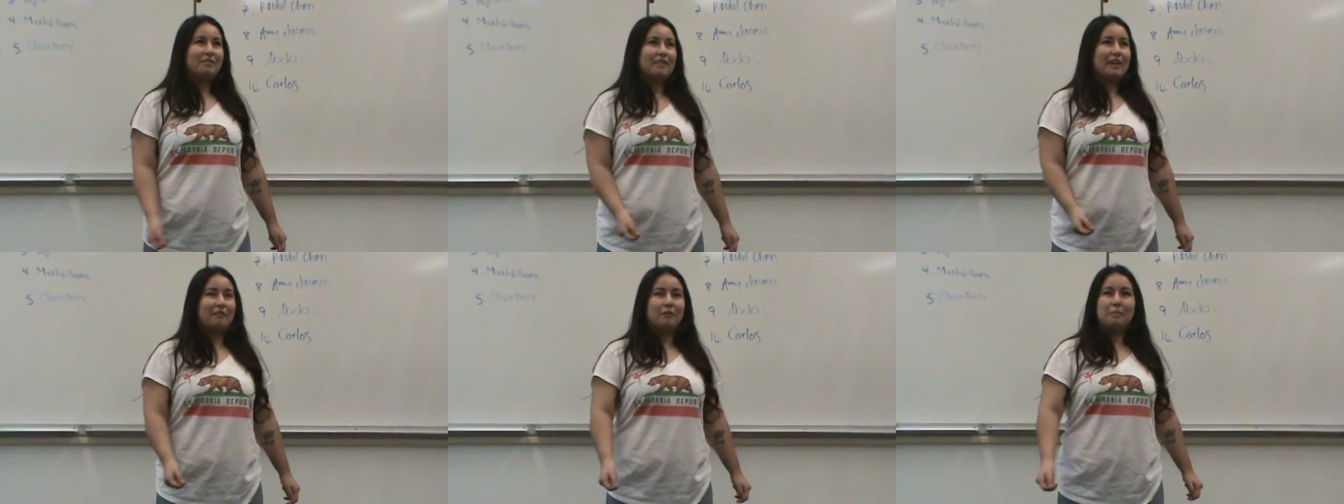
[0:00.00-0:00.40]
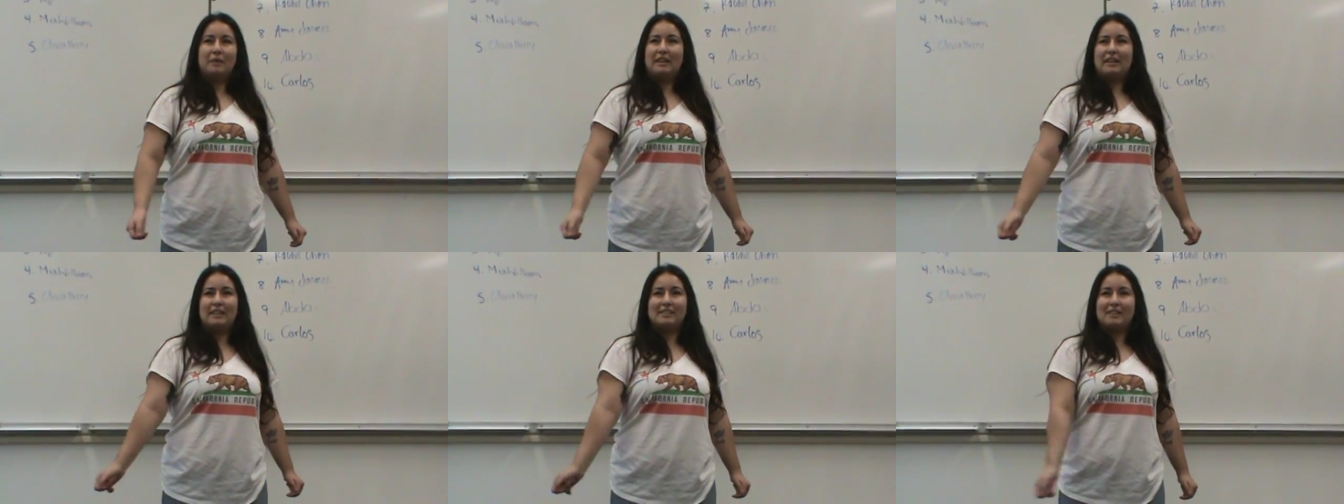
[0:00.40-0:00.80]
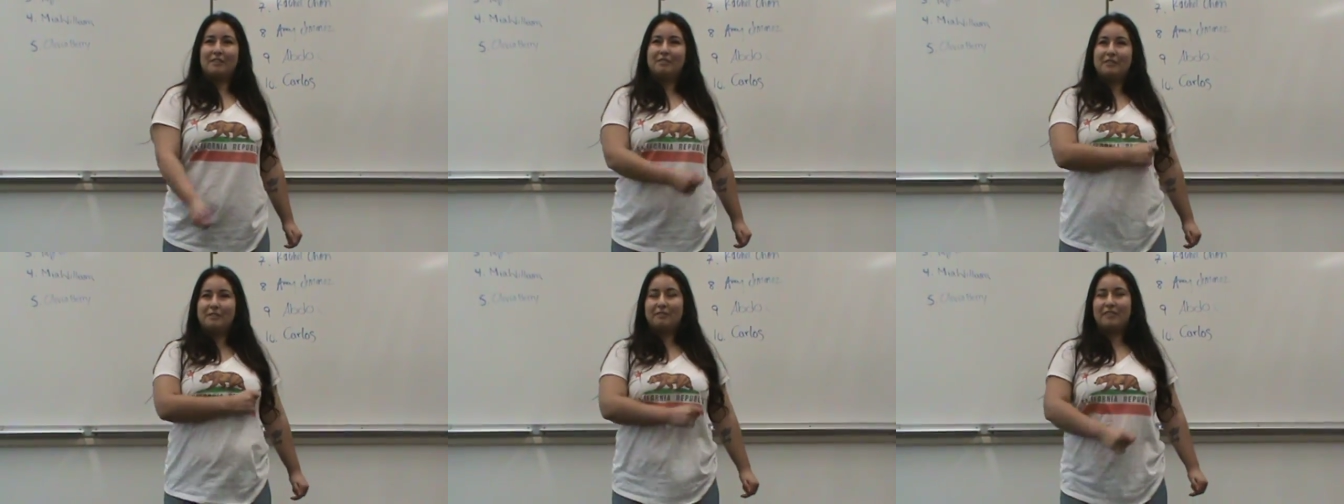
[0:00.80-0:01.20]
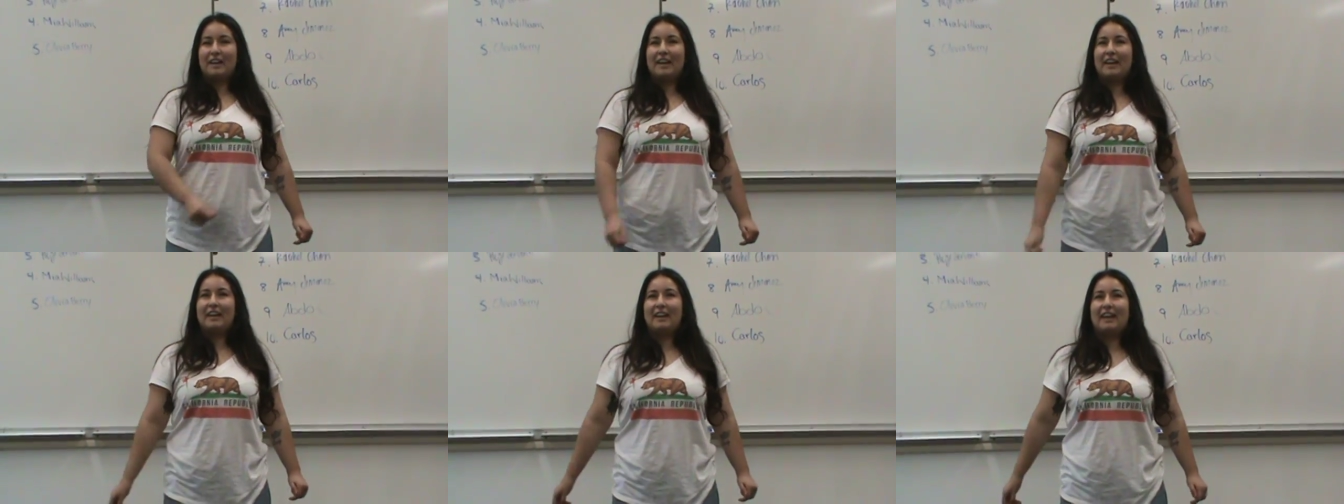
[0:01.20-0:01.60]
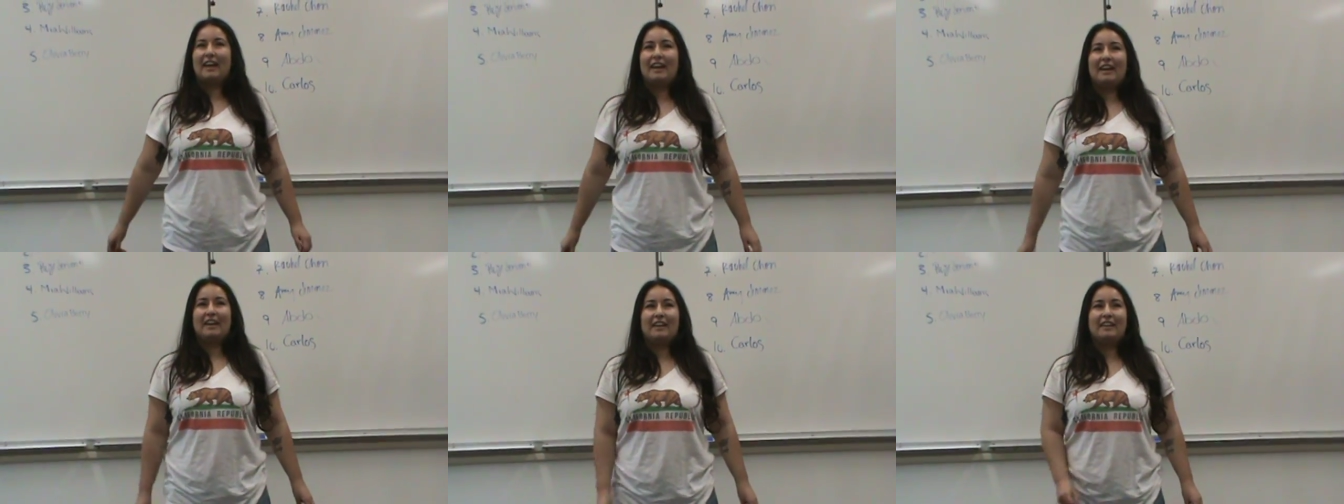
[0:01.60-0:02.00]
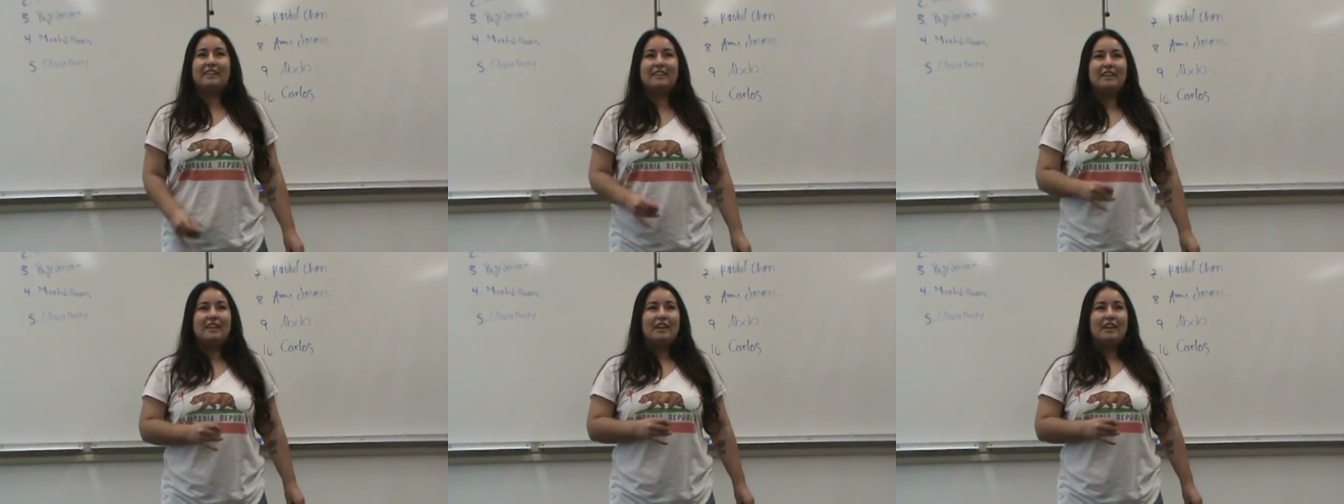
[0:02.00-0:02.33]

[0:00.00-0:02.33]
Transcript: Everybody gets off the flight, and